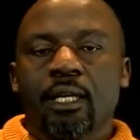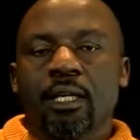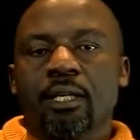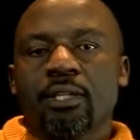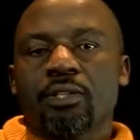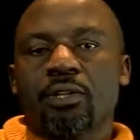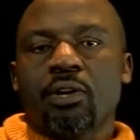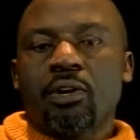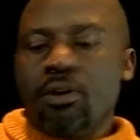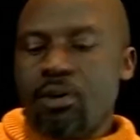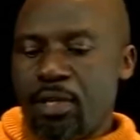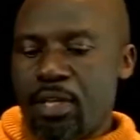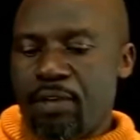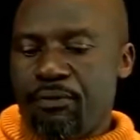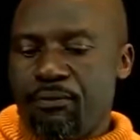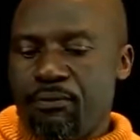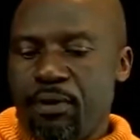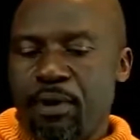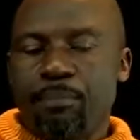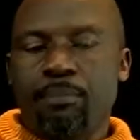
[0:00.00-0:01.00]
so
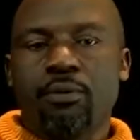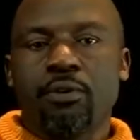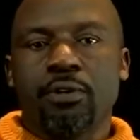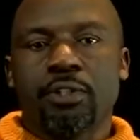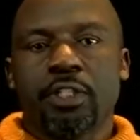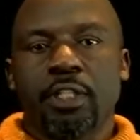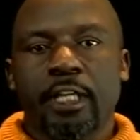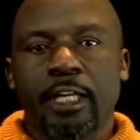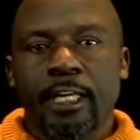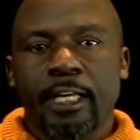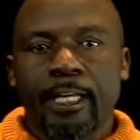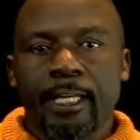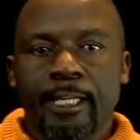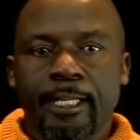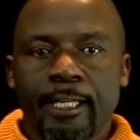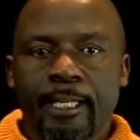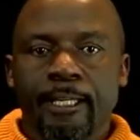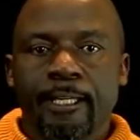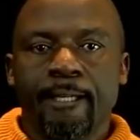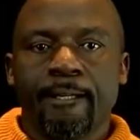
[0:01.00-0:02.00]
if we put
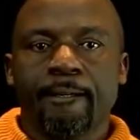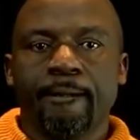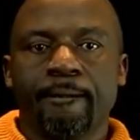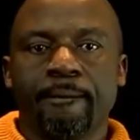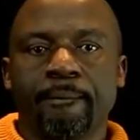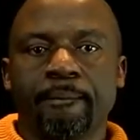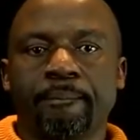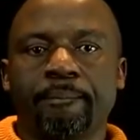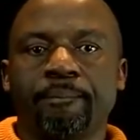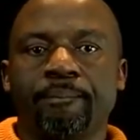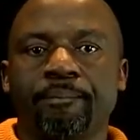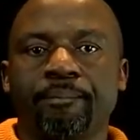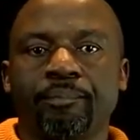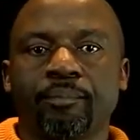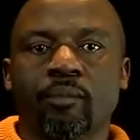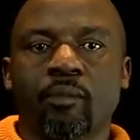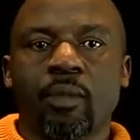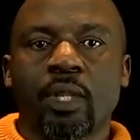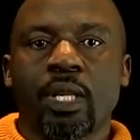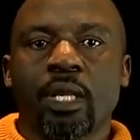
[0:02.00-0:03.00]
in
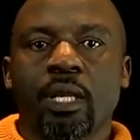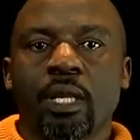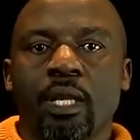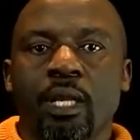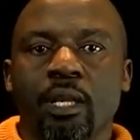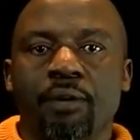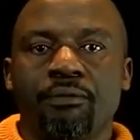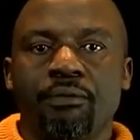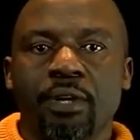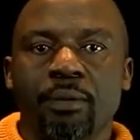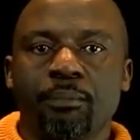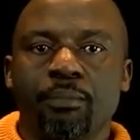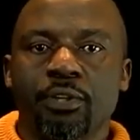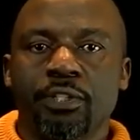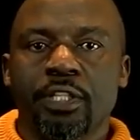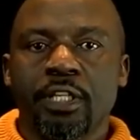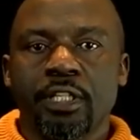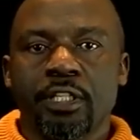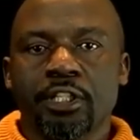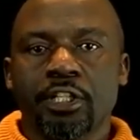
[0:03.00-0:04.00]

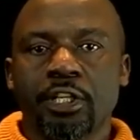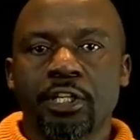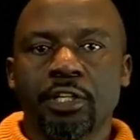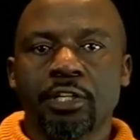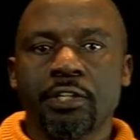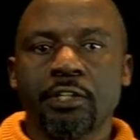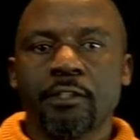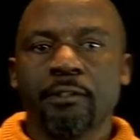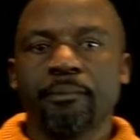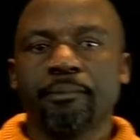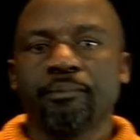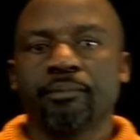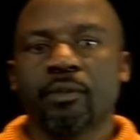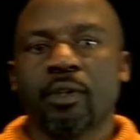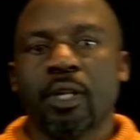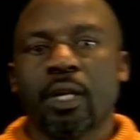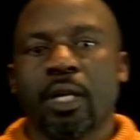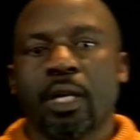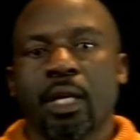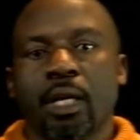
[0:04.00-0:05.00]
2,
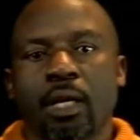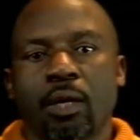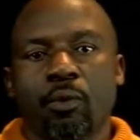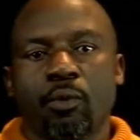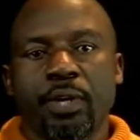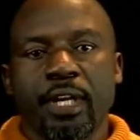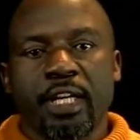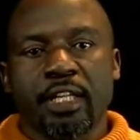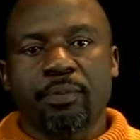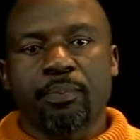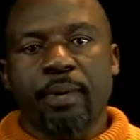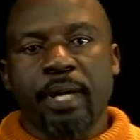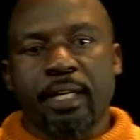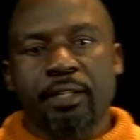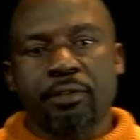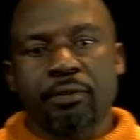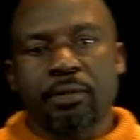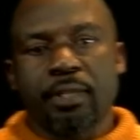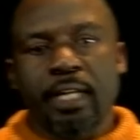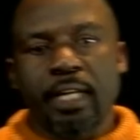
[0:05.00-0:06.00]
we expect
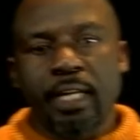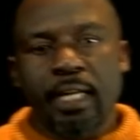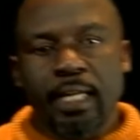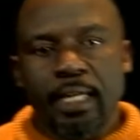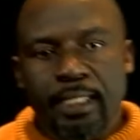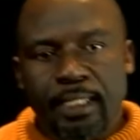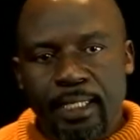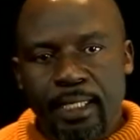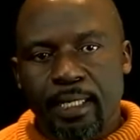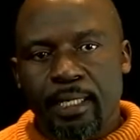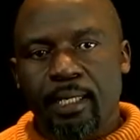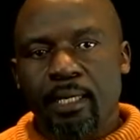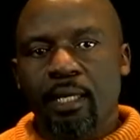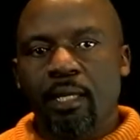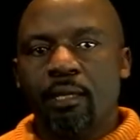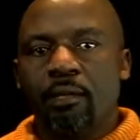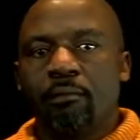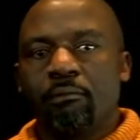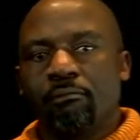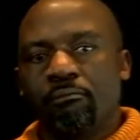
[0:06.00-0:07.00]
to get
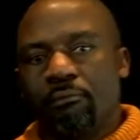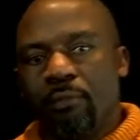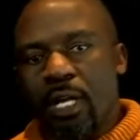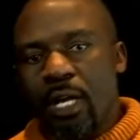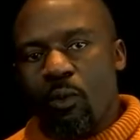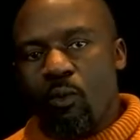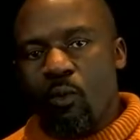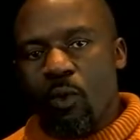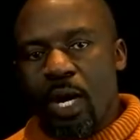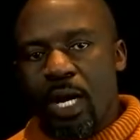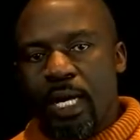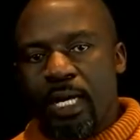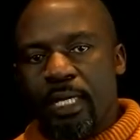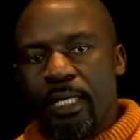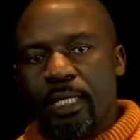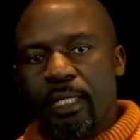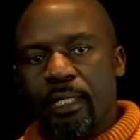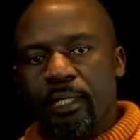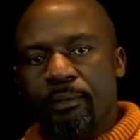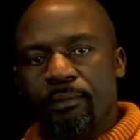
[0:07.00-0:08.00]
a
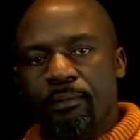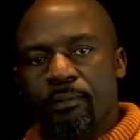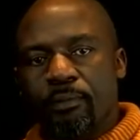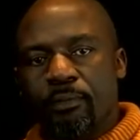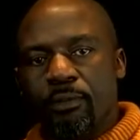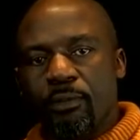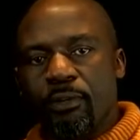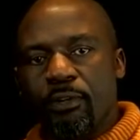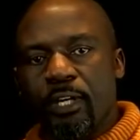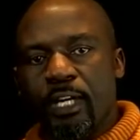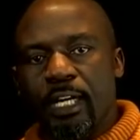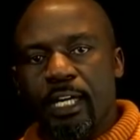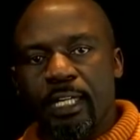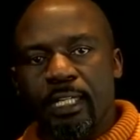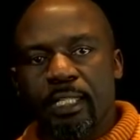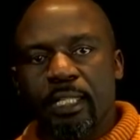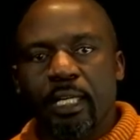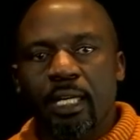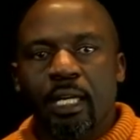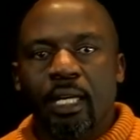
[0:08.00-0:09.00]
1, all
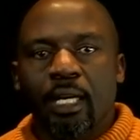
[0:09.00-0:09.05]
right?